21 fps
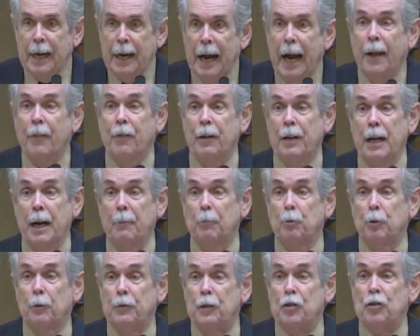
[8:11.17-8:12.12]
and the
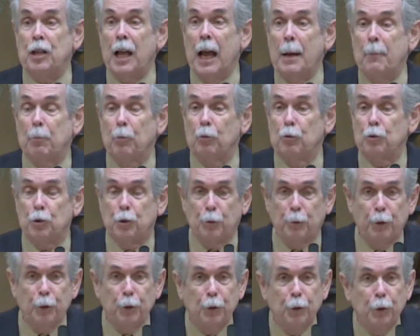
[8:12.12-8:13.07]
number of disciples
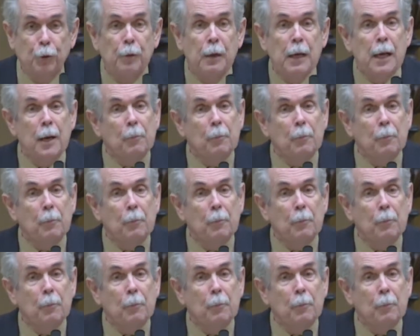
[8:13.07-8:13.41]
grew.